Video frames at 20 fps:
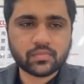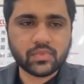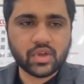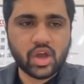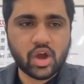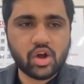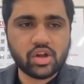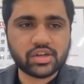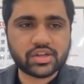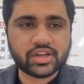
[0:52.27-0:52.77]

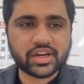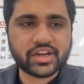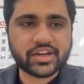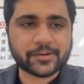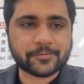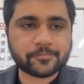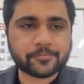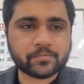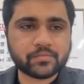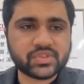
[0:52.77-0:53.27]
All right.
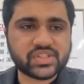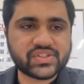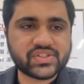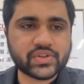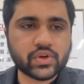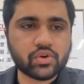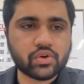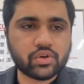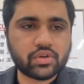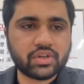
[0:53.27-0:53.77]

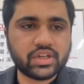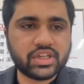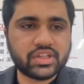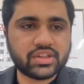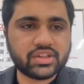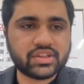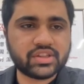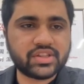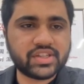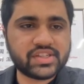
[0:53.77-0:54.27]
So
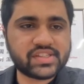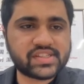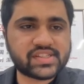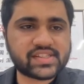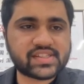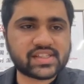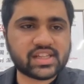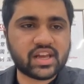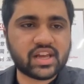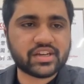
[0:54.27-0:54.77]
in this
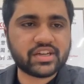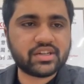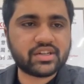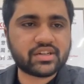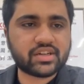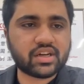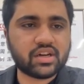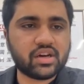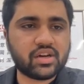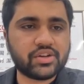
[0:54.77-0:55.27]
slide,
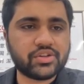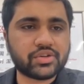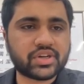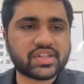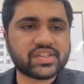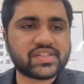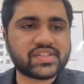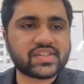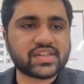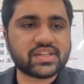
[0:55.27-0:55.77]
you can
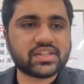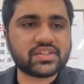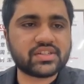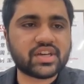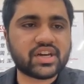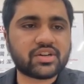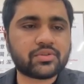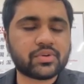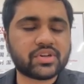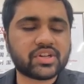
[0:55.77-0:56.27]
see
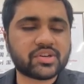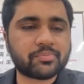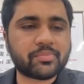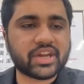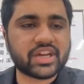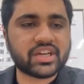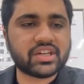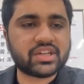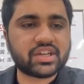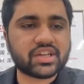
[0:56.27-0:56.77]
that we're
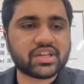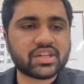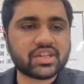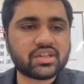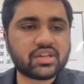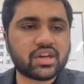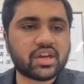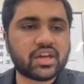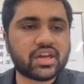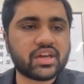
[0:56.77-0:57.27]
painting
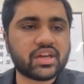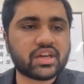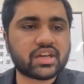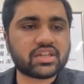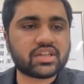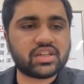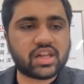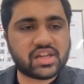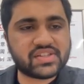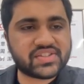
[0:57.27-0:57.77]
a
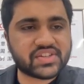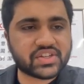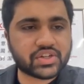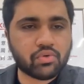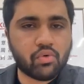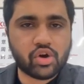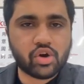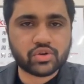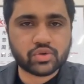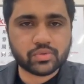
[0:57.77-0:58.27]
classic
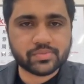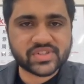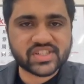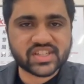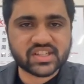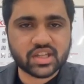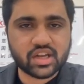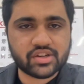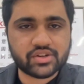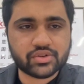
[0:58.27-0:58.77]
war room
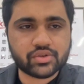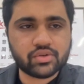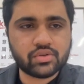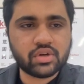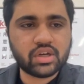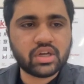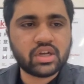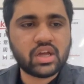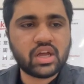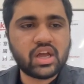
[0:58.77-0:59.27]
scenario
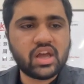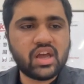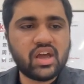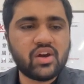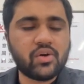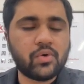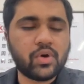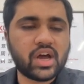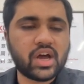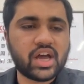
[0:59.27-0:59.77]

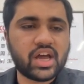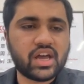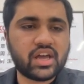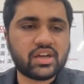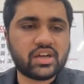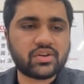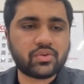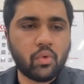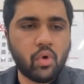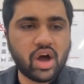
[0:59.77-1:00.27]
where
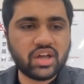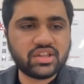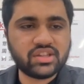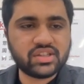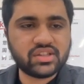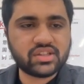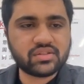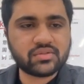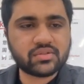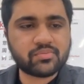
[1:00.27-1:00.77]

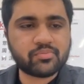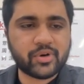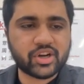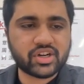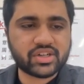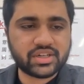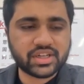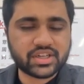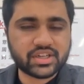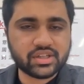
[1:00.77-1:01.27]
one
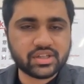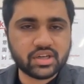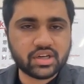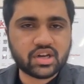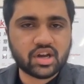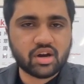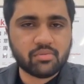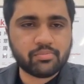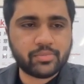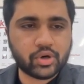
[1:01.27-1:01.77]
particular
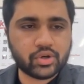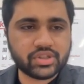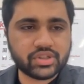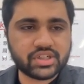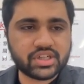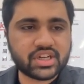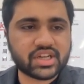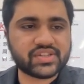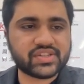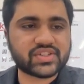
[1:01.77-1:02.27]

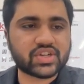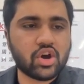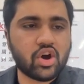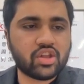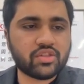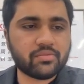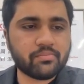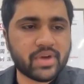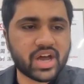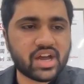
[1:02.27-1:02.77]
component has
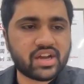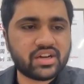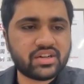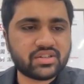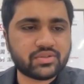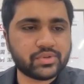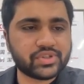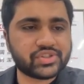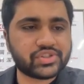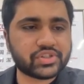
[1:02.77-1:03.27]
gone bad,
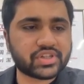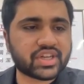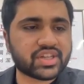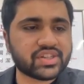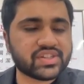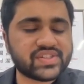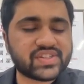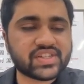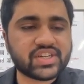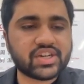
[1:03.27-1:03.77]
which you can
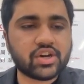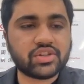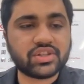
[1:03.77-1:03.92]
see on